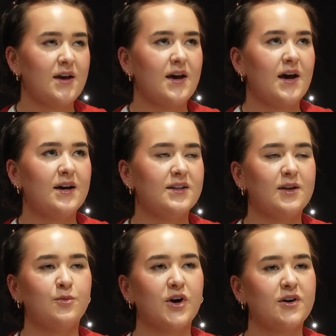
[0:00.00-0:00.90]
And
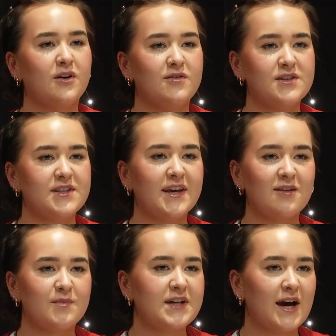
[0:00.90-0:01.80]
then work obviously gave
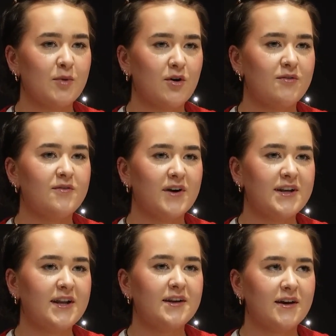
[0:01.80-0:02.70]
me time off if I
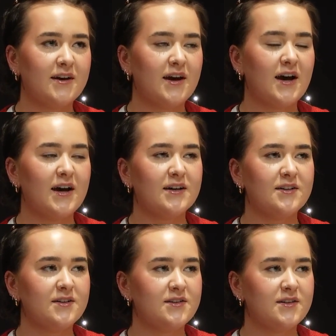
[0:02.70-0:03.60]
needed it,
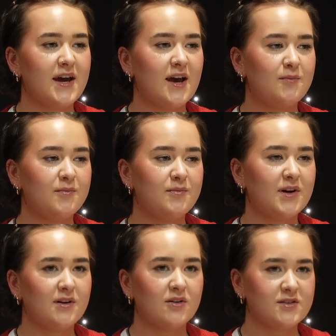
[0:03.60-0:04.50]
and a
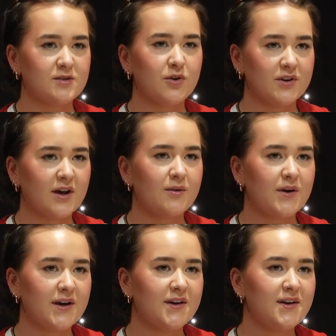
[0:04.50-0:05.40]
lot of support that
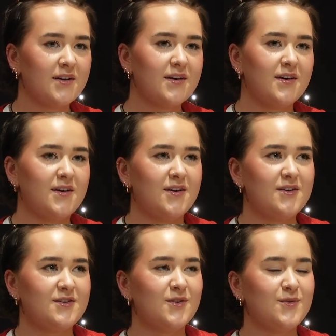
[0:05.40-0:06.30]
way. Yeah.
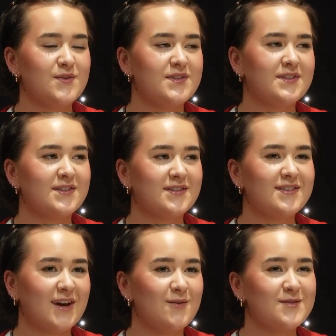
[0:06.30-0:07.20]
So
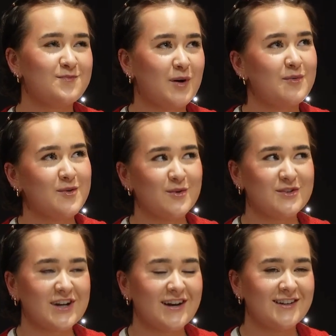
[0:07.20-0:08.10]
that was probably the
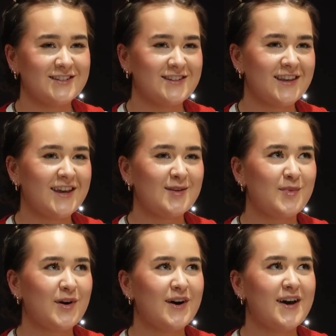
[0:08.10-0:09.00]
most challenging thing,
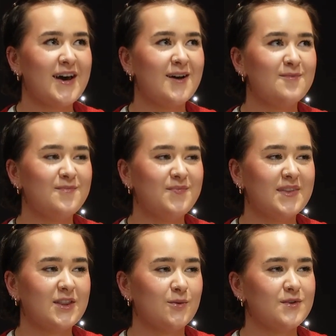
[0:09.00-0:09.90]
but
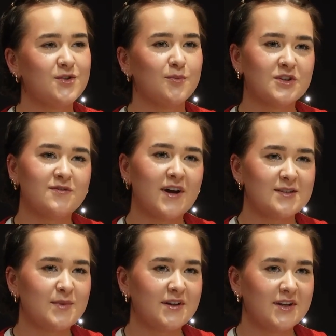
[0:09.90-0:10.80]
there was so much
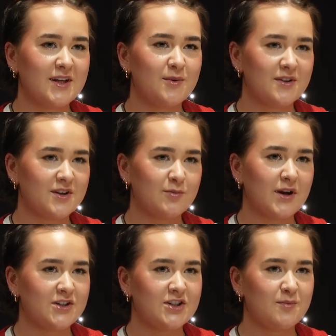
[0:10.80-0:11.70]
flexibility with an
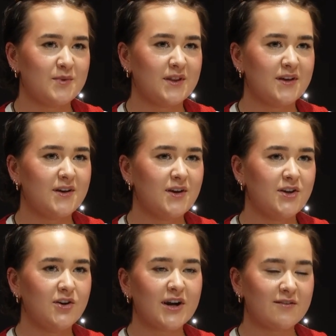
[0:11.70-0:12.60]
apprenticeship that
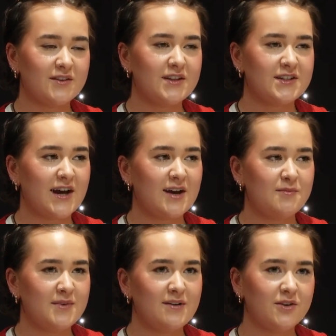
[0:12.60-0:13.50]
you're given the
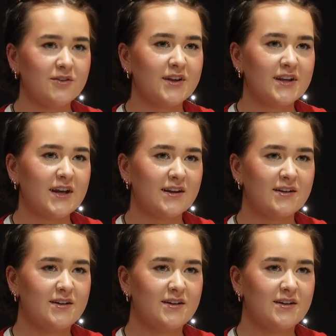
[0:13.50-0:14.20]
time if you really need it,